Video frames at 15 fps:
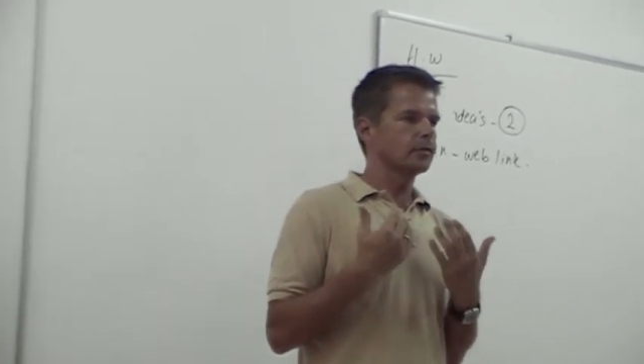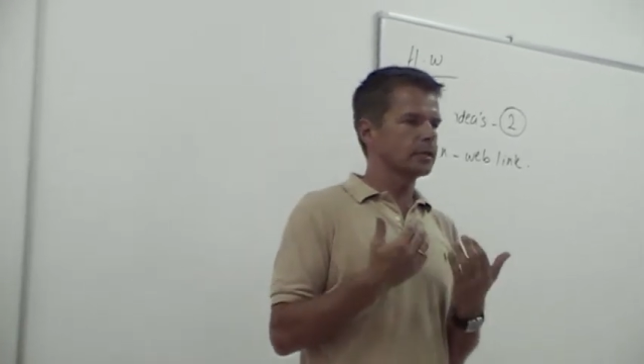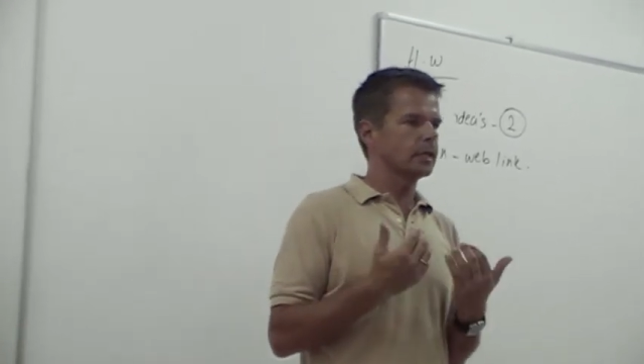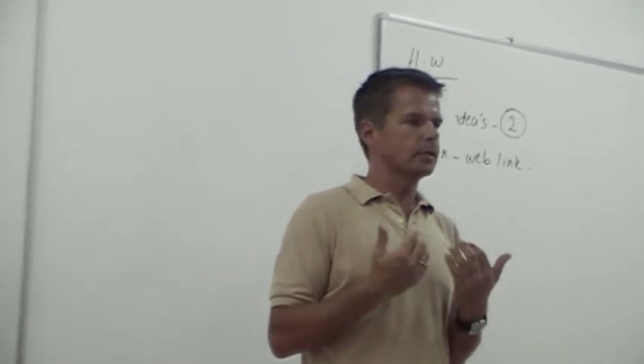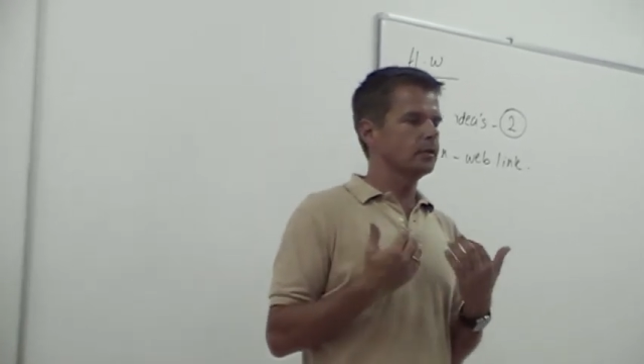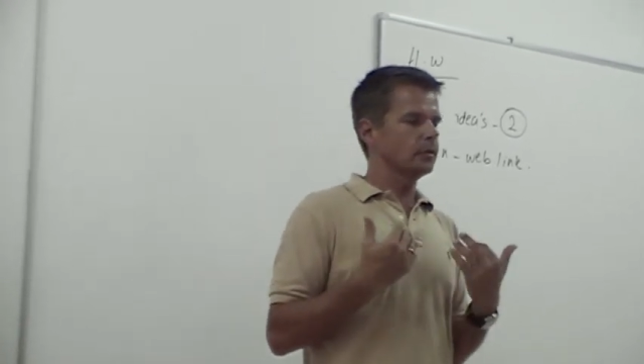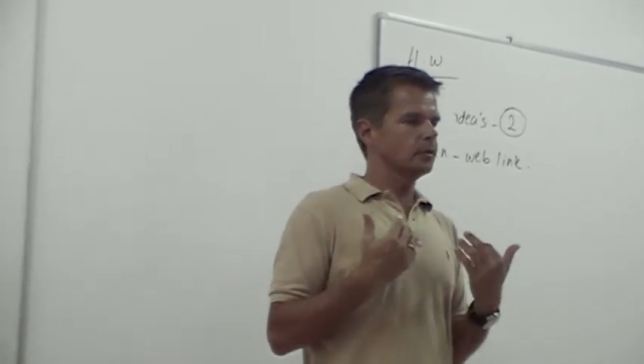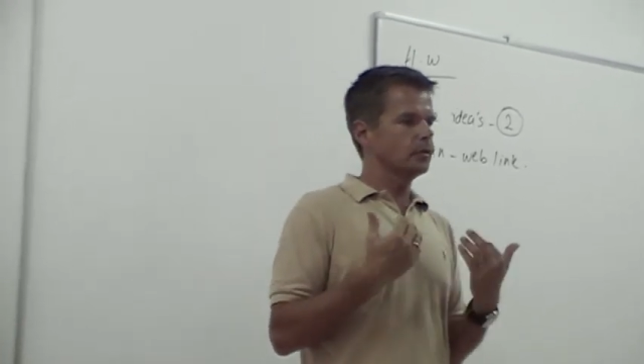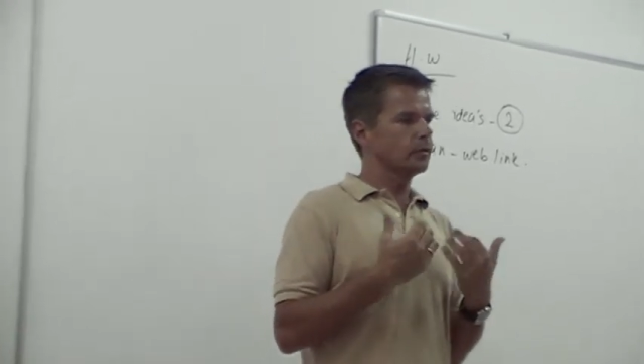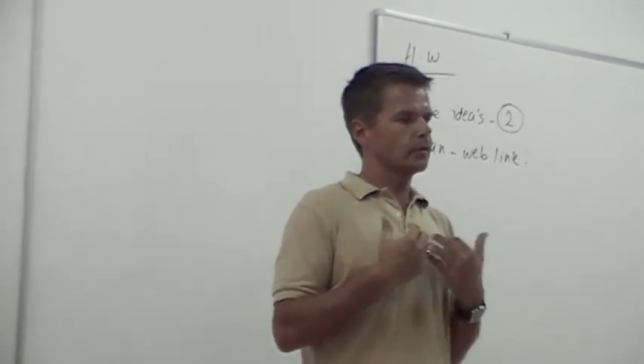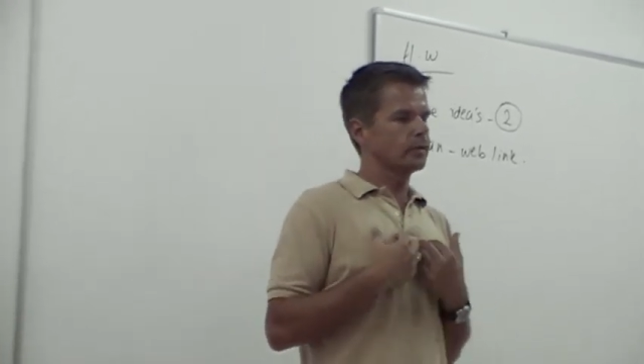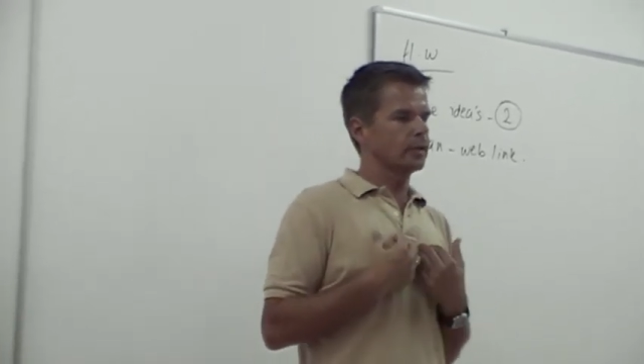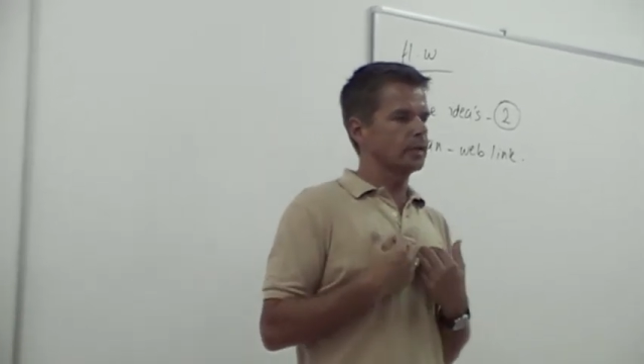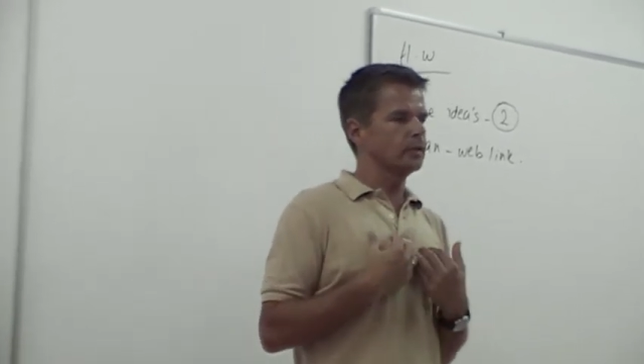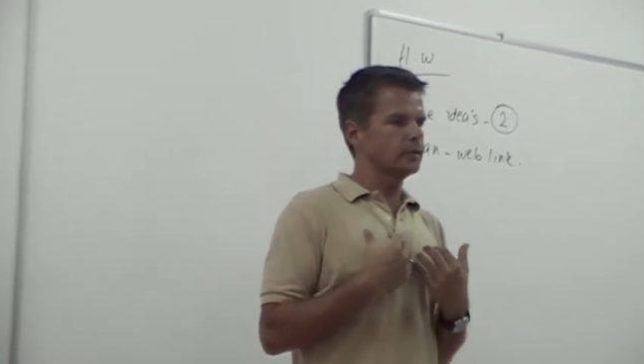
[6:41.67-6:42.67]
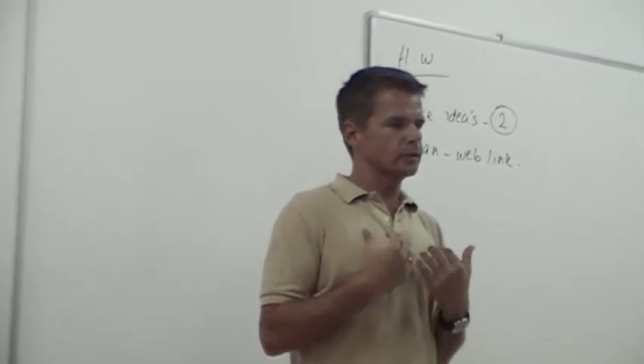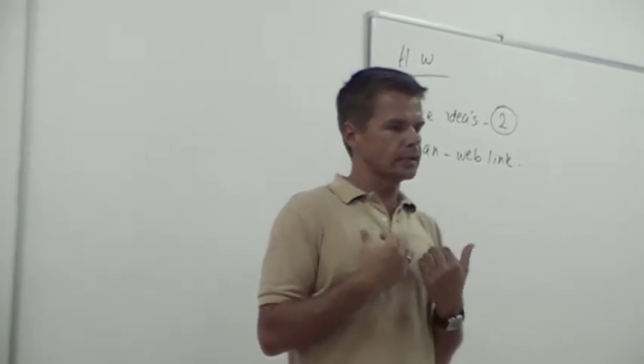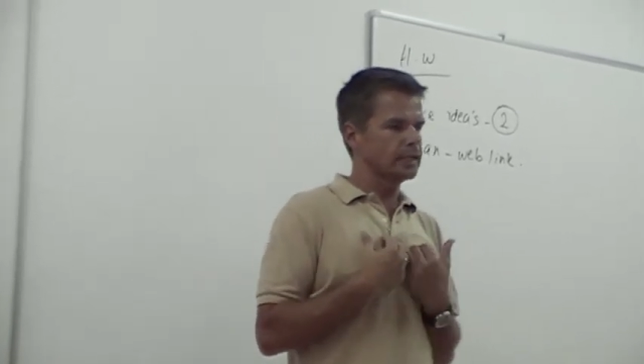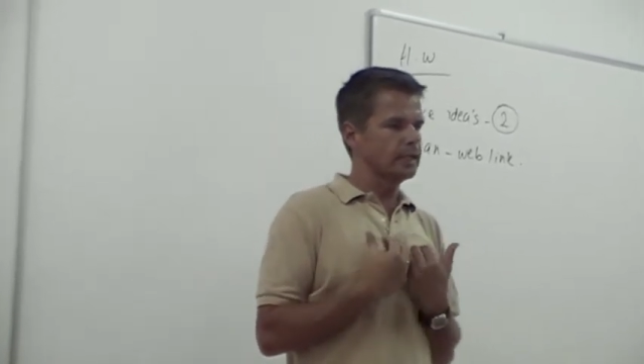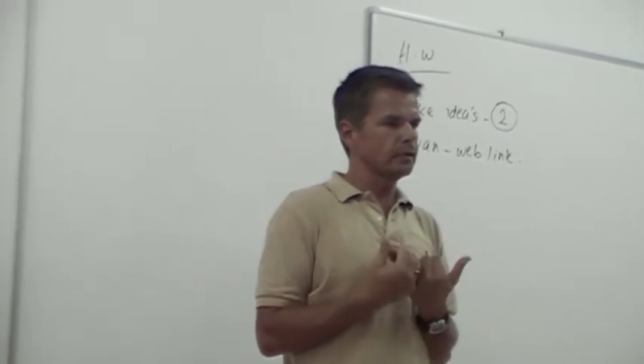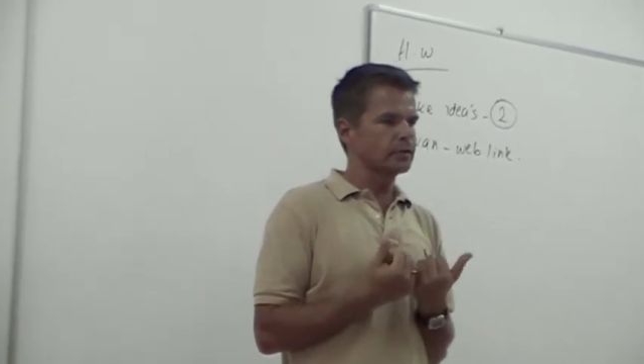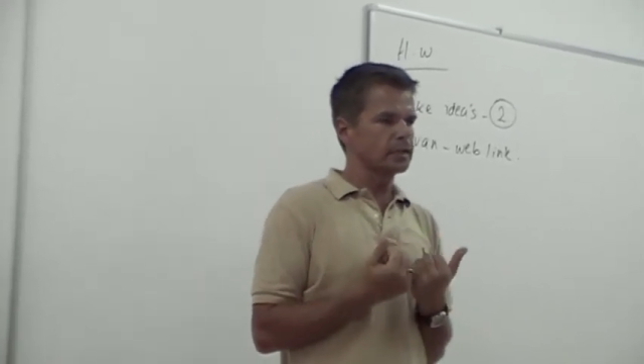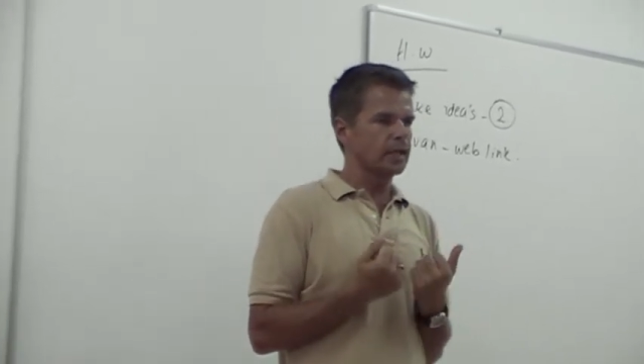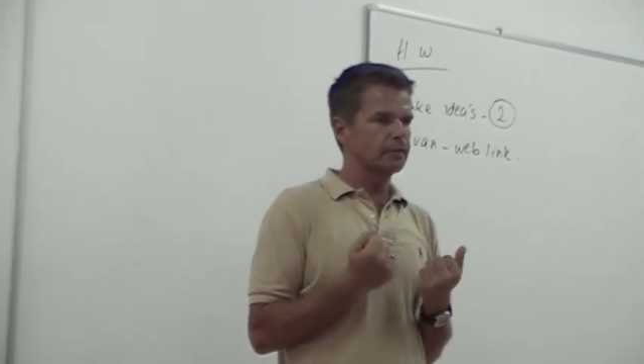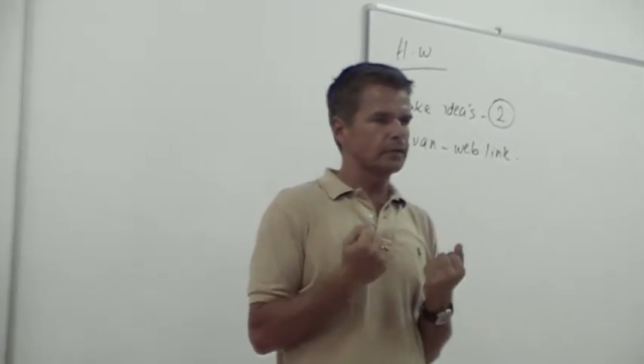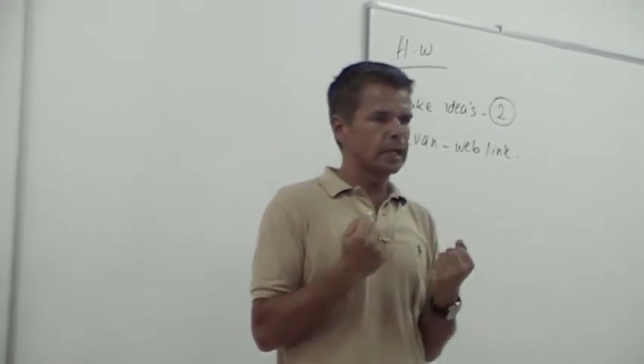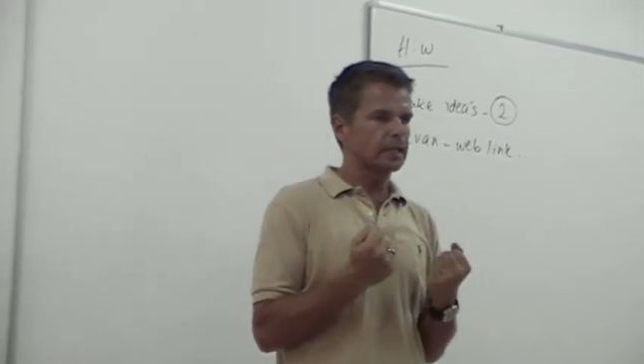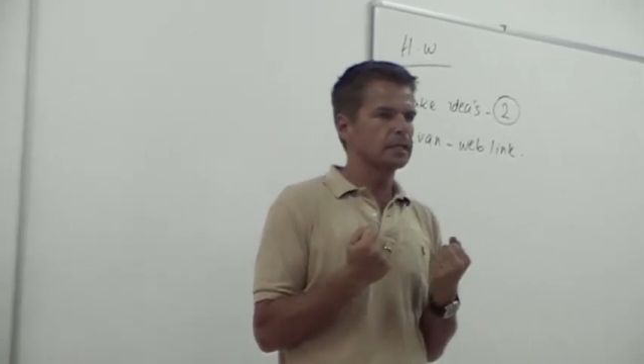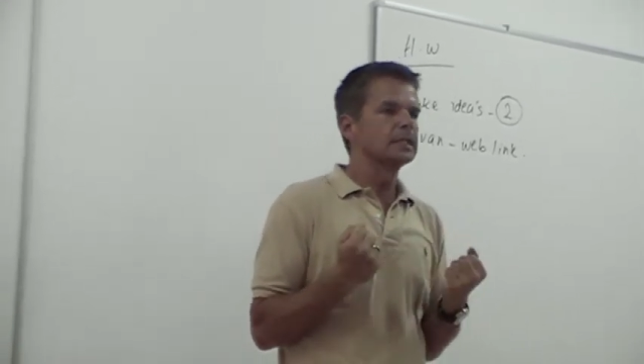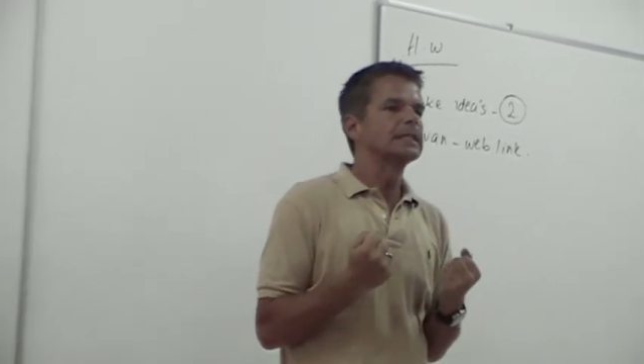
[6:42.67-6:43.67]
see yourself
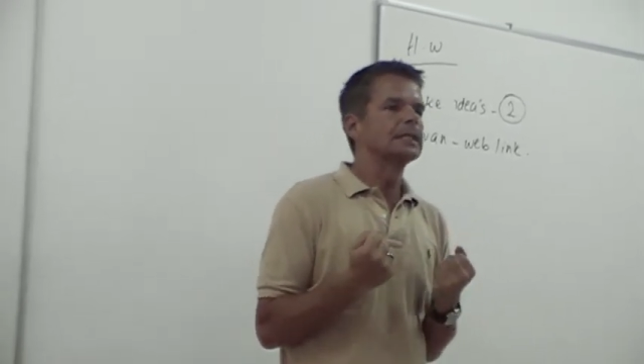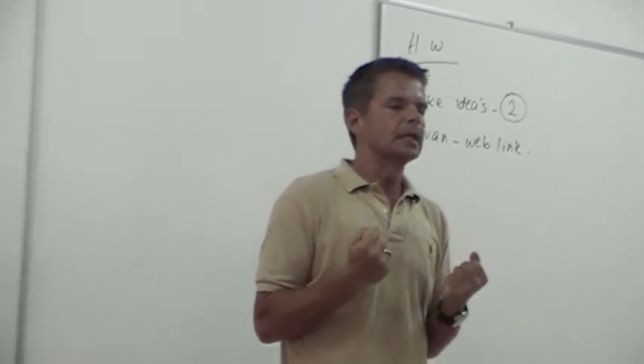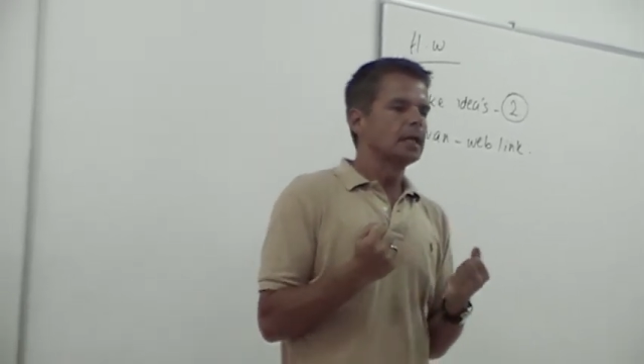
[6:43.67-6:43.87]
like,